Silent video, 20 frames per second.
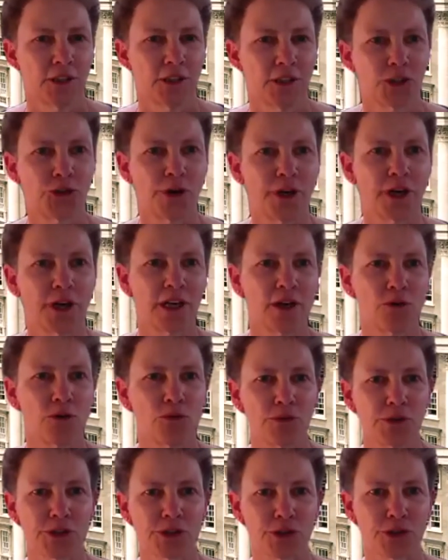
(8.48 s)
Trinity
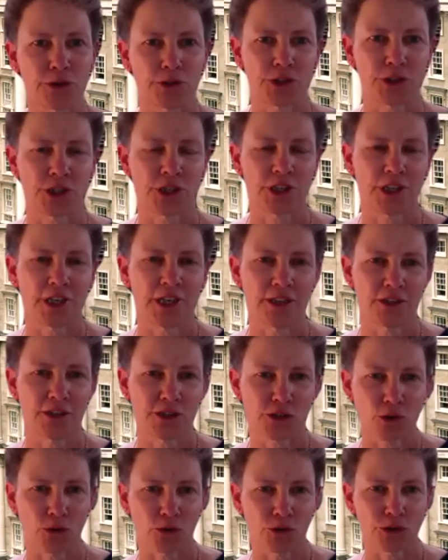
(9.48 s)
Research in the
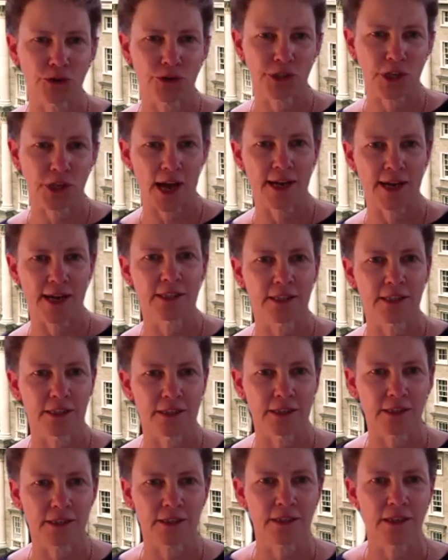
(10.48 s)
Social
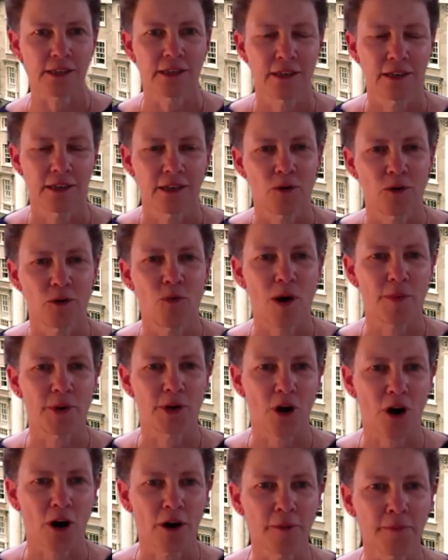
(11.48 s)
Sciences
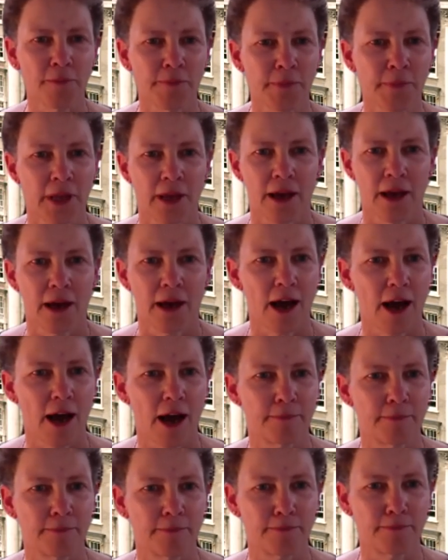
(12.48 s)
webinar. Uh,
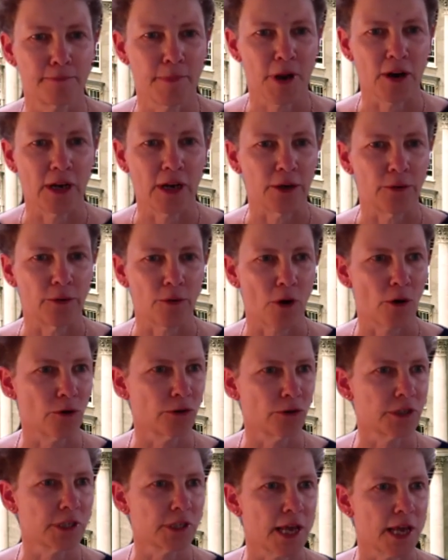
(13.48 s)
I'm Mary Lee
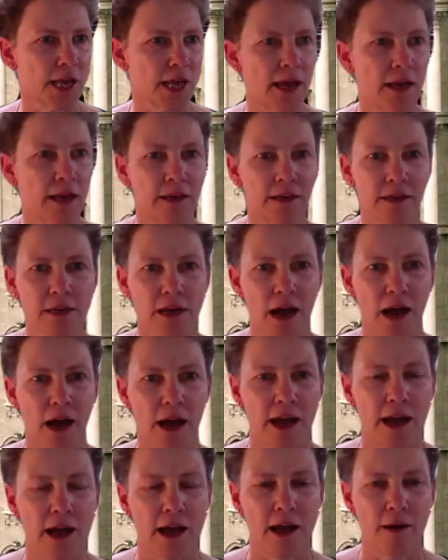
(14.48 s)
Rhodes and
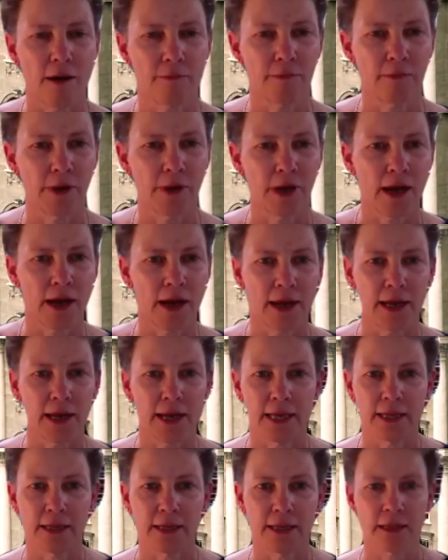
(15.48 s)
I am uh,
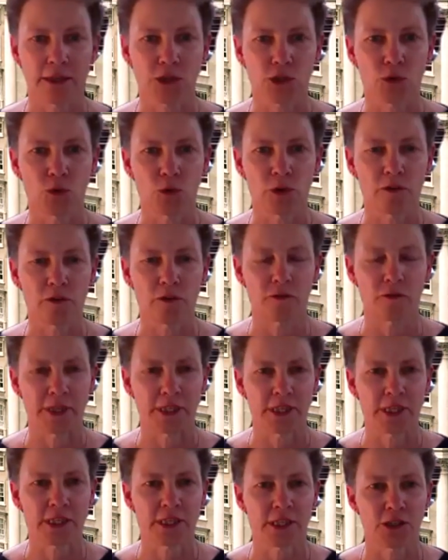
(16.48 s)
in the School of
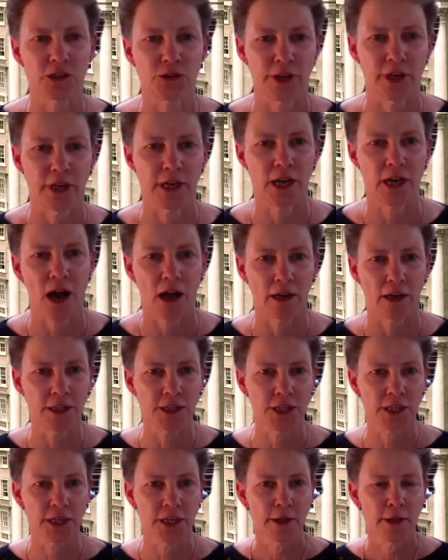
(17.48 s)
Business in Trinity
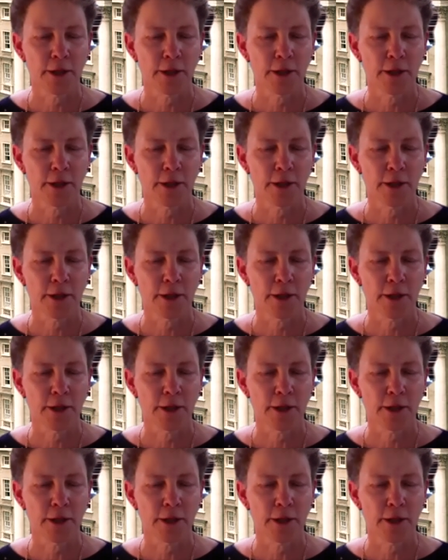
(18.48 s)
College.